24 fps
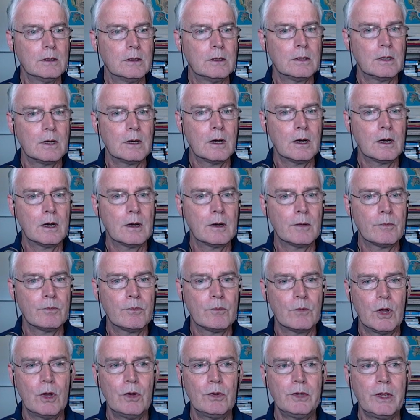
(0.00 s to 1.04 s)

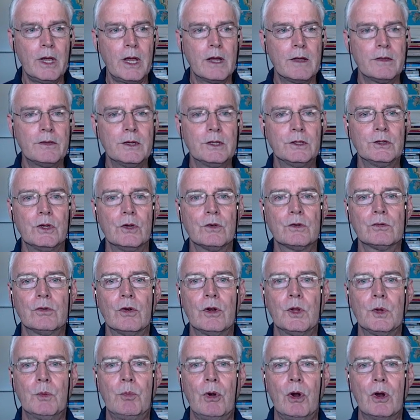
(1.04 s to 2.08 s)
Um, okay, I think those are
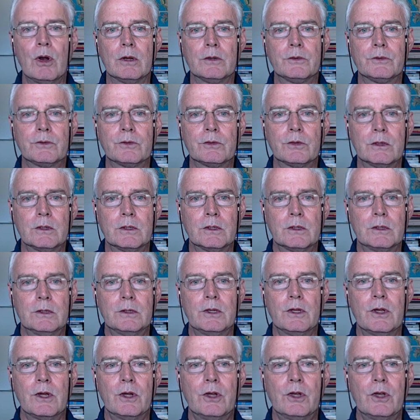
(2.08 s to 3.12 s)
all the parts.
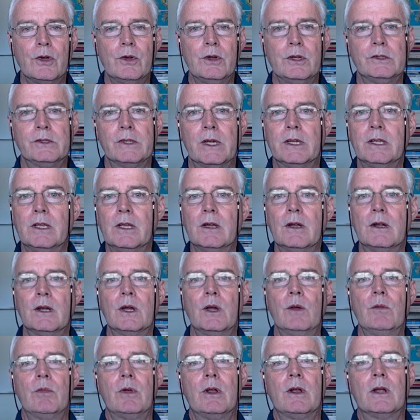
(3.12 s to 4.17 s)
The code is on
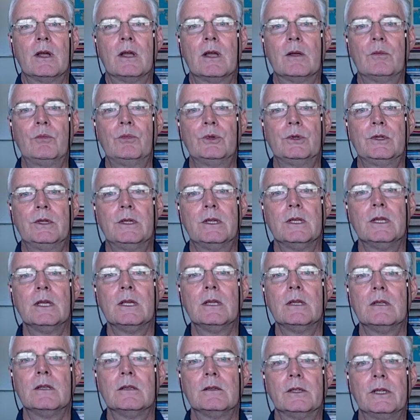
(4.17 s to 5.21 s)
GitHub, and I'll put
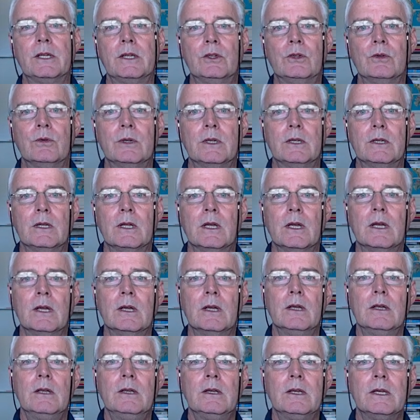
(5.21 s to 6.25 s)
the link to it
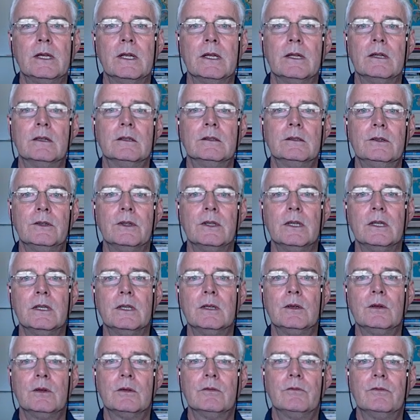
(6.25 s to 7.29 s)
in
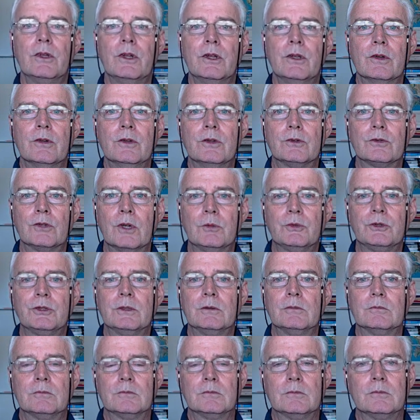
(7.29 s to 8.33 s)
the video description.
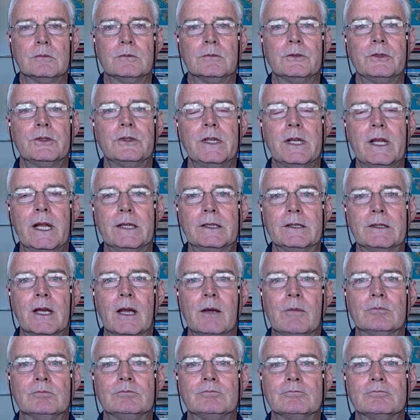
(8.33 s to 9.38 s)
See you next
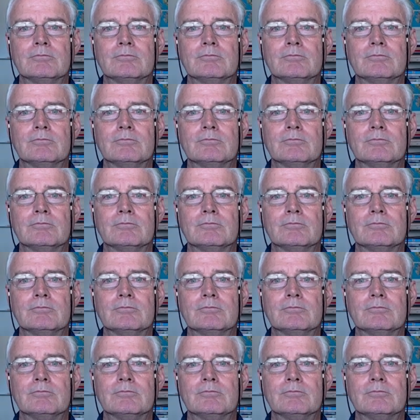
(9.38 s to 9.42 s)
time.